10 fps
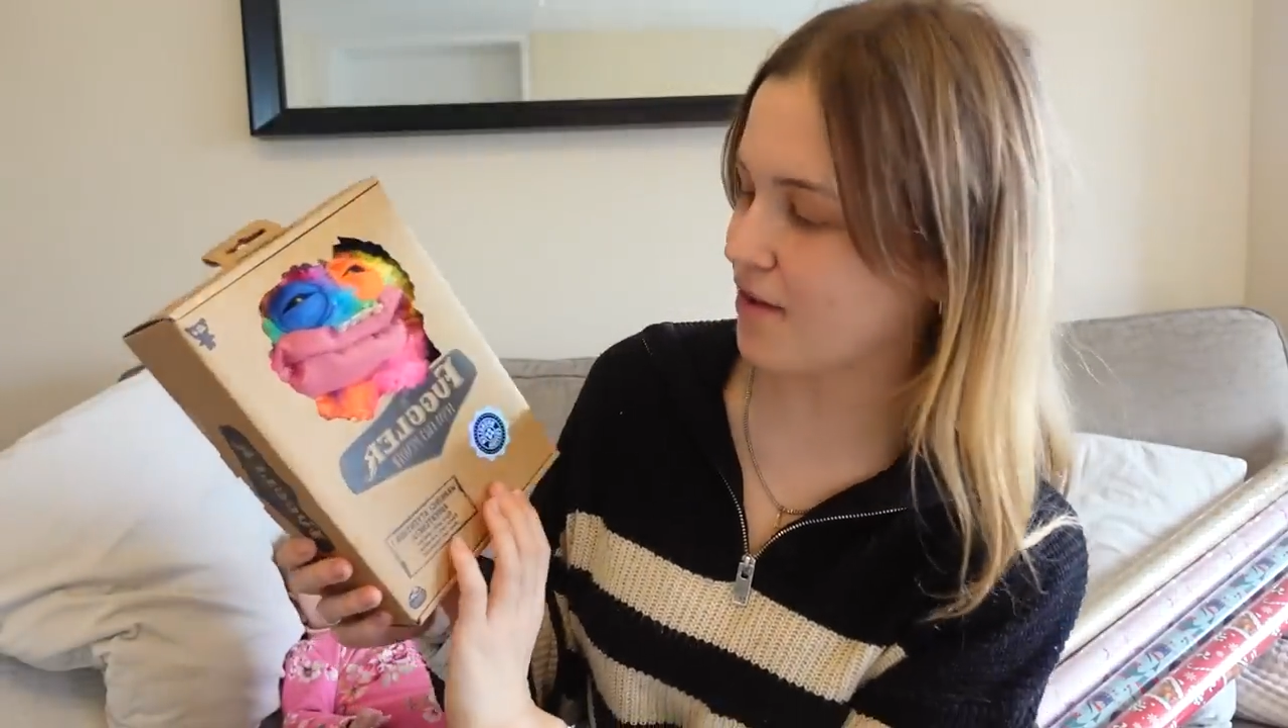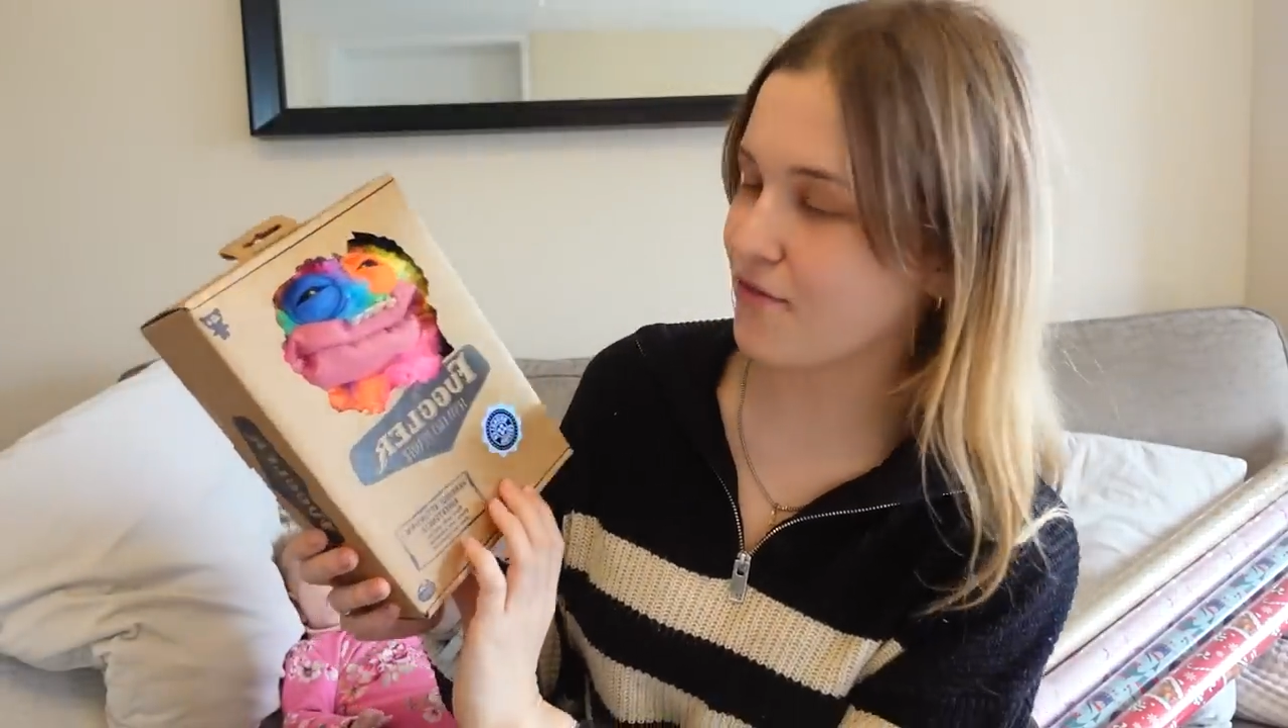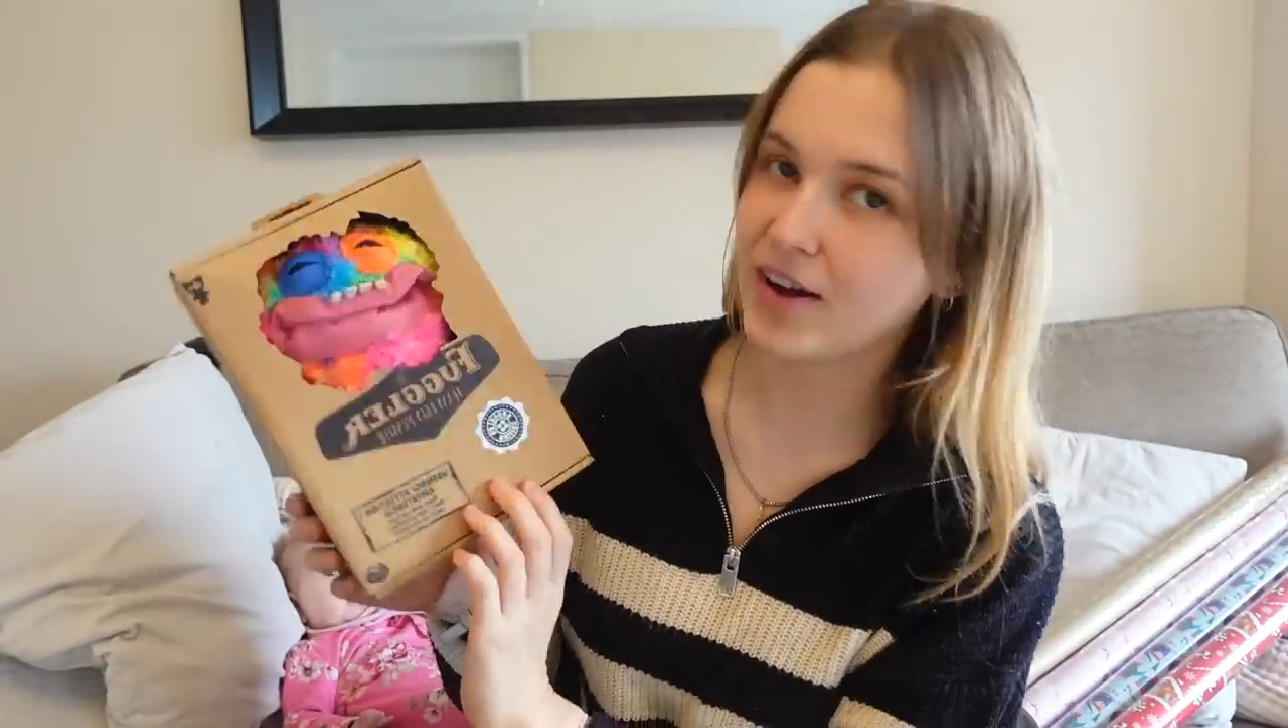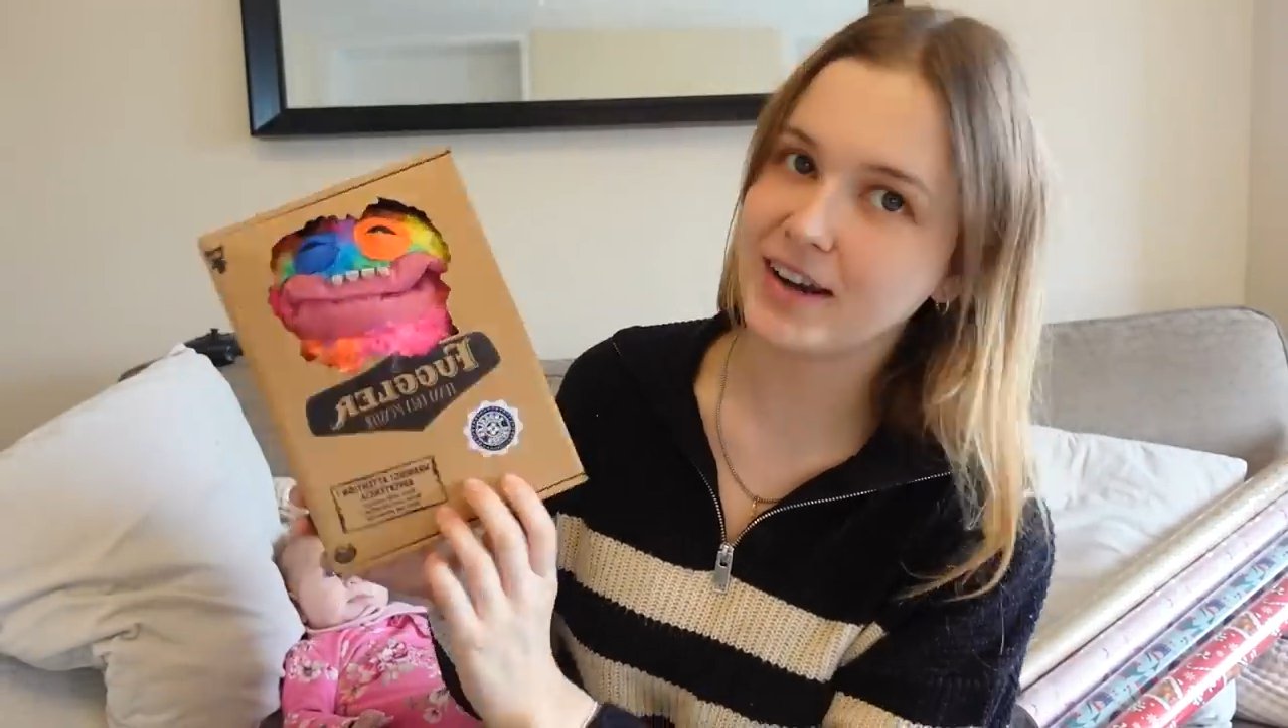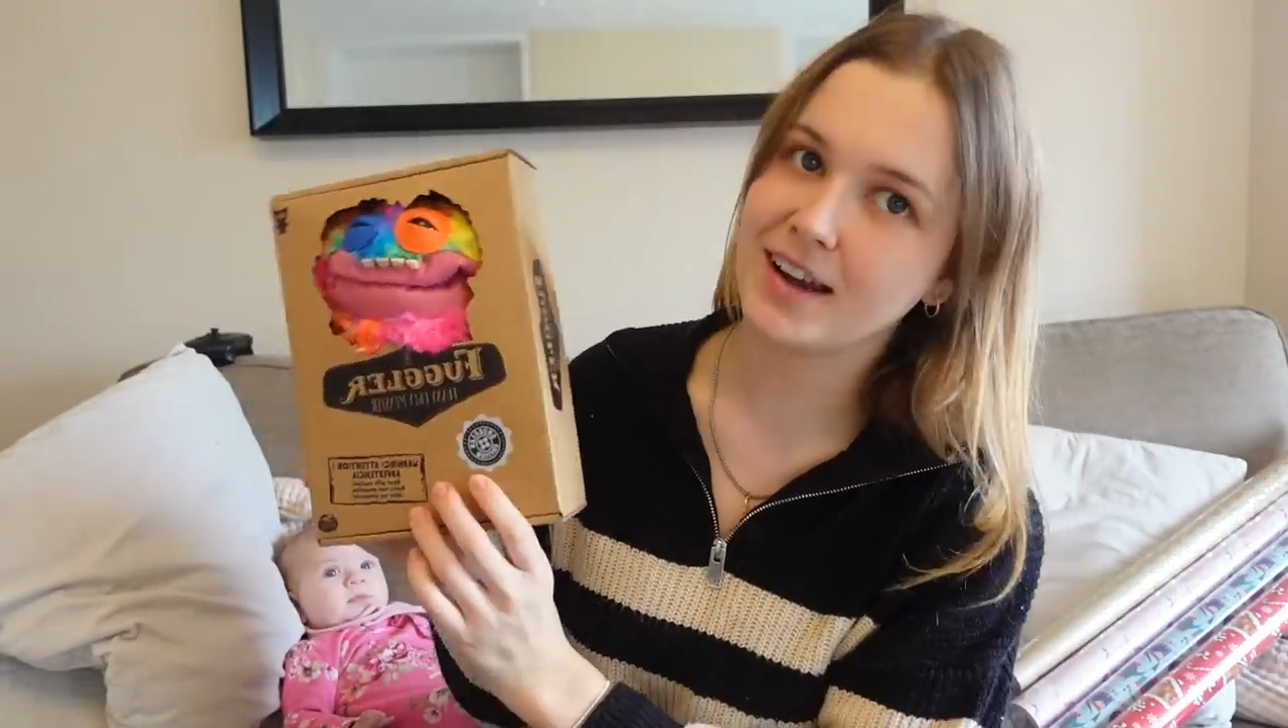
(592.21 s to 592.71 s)
a
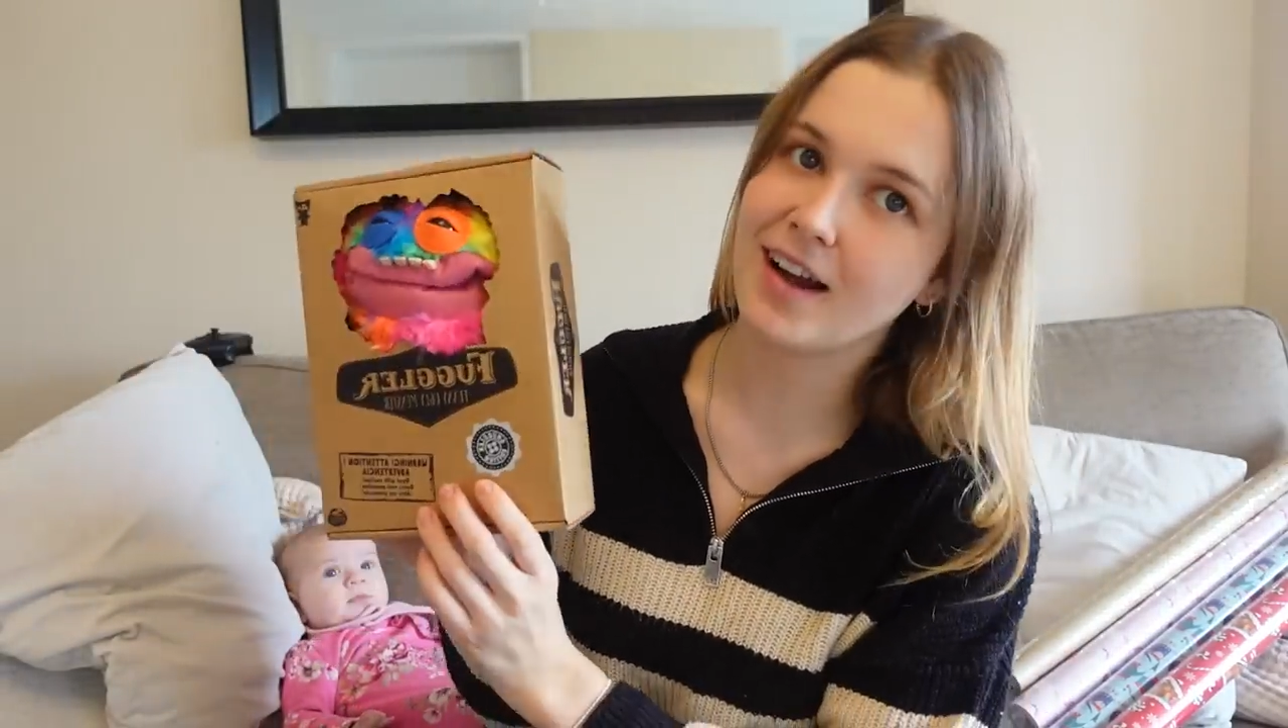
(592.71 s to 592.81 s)
funny,